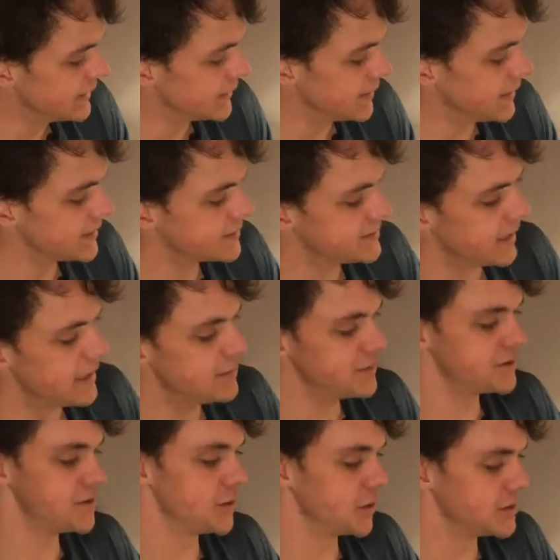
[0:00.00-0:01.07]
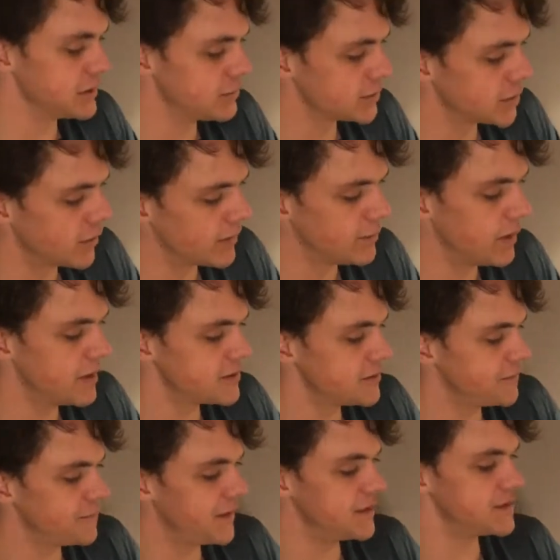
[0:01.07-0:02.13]
The next day, Mr. Nosey was going past
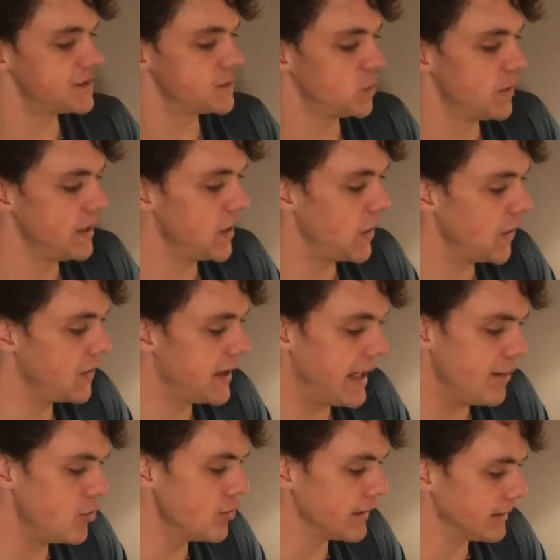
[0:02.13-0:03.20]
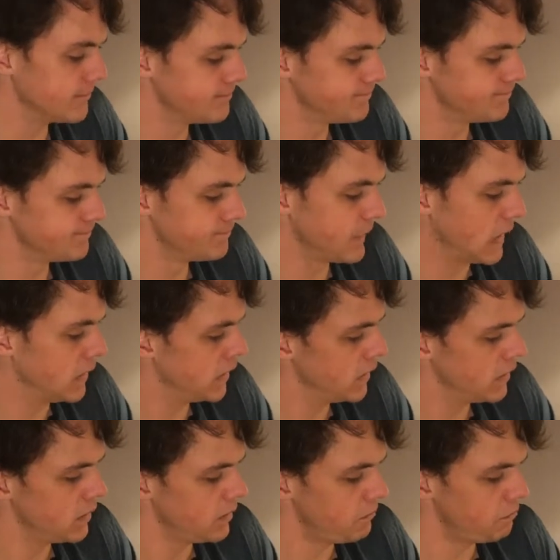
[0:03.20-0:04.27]
a fence when he heard hammering.
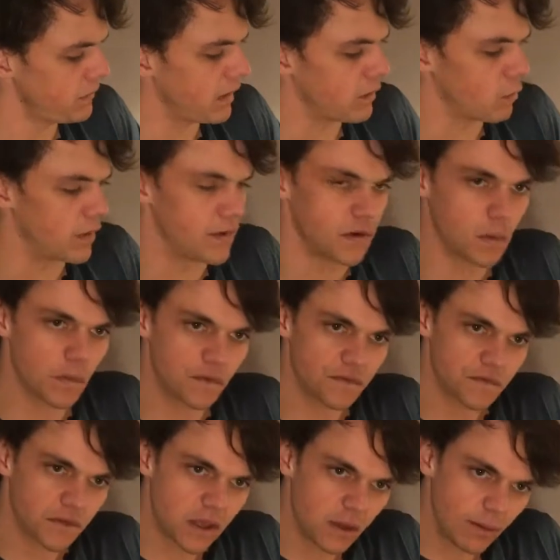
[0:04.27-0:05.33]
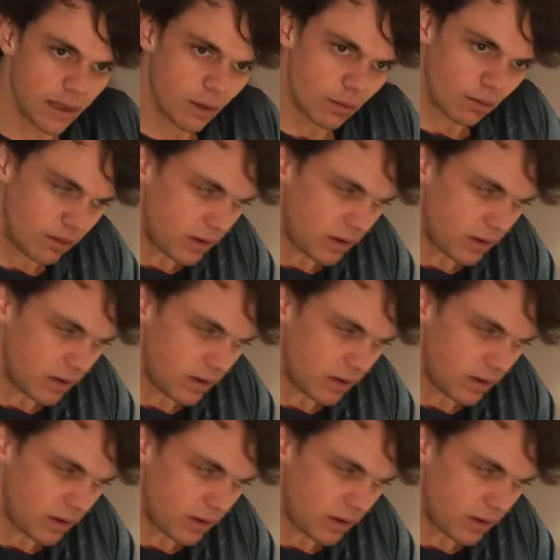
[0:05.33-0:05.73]
I wonder what's going on